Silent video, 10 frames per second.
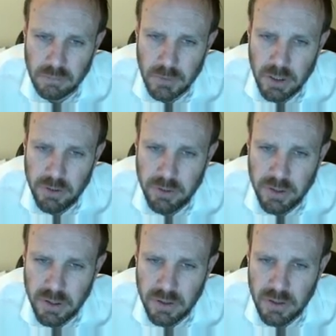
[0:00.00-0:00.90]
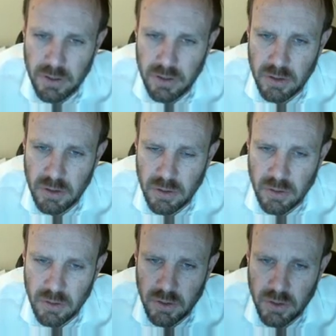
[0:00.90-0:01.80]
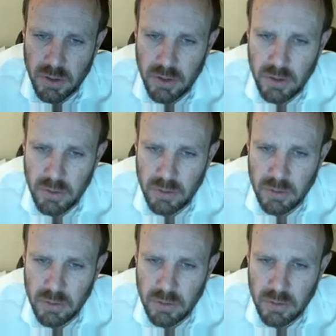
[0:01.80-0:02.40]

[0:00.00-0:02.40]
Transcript: other things to do